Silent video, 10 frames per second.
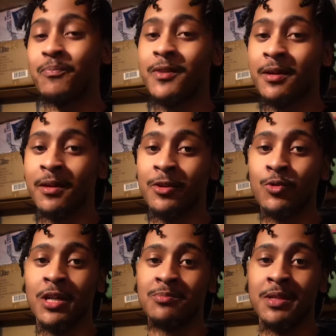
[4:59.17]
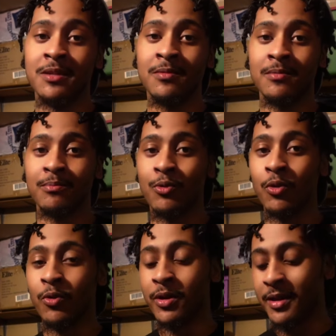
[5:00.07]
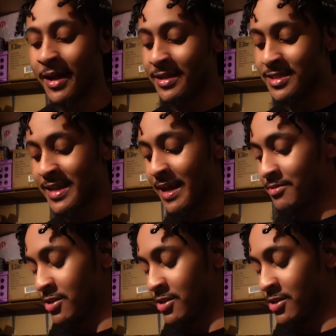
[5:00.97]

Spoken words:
the USB port on it has snapped,